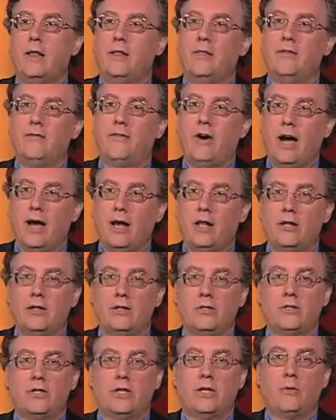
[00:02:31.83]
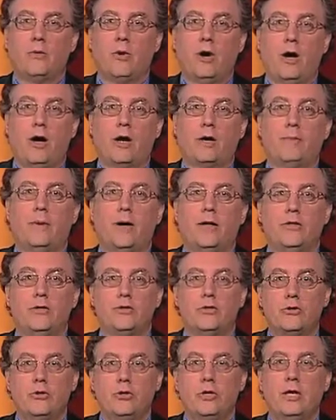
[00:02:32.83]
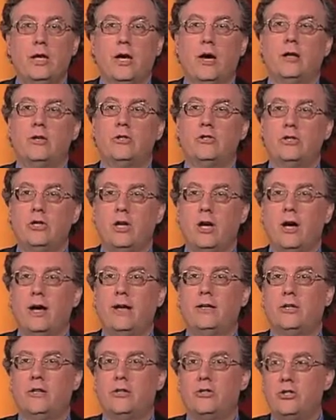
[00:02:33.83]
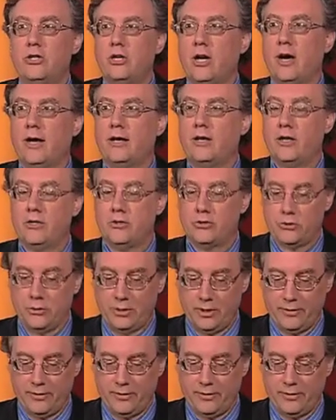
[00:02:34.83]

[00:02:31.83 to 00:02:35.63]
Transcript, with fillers: the violence in Iraq, by the Sunni on Shiite and the Shiite on Sunni